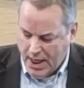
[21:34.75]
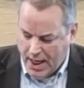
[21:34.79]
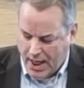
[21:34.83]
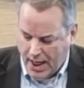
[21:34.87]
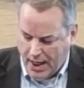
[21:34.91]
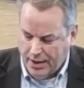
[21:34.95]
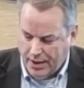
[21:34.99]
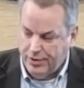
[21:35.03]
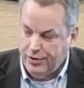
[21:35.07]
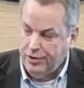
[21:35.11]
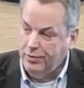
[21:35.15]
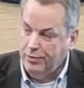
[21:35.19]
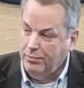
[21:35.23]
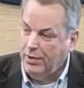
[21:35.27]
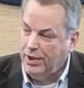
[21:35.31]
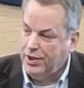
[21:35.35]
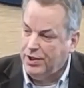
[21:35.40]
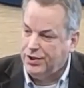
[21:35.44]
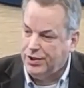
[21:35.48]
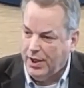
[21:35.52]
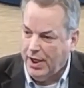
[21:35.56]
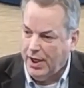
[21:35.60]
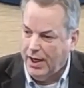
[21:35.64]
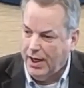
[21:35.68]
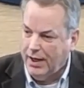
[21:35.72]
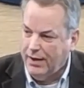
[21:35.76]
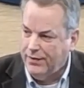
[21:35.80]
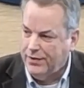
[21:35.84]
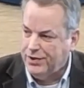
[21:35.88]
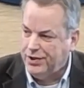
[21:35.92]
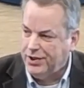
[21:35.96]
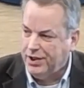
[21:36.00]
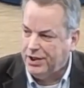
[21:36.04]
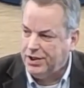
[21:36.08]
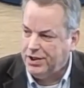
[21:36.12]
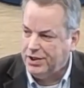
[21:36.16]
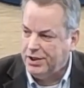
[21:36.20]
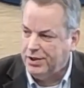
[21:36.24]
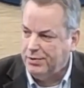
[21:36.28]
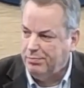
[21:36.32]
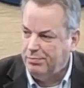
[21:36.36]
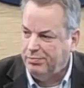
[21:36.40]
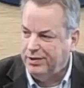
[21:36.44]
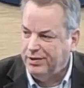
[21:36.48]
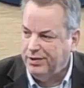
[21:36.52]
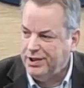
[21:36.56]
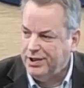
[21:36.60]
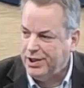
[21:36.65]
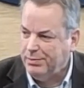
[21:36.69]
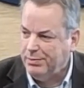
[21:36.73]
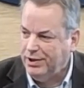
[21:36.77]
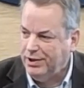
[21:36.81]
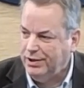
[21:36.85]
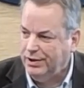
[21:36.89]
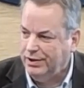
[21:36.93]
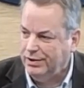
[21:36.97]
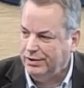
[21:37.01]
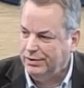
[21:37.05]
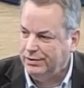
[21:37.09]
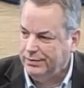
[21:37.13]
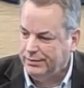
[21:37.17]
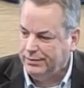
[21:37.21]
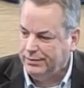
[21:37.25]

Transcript: and too much out of the sixth principle?